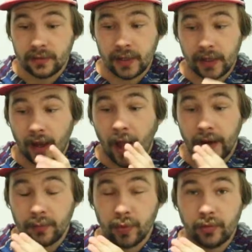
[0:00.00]
Like, I
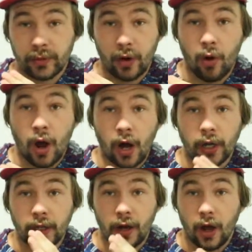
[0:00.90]
could probably go on
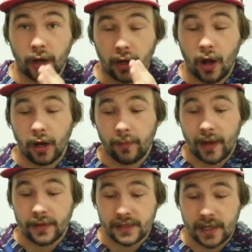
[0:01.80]
and on and on
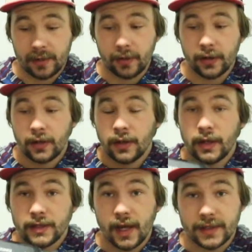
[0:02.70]
about this camera.
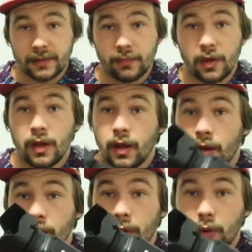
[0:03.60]
It's awesome.
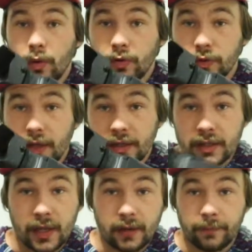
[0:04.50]
But we won't do that today.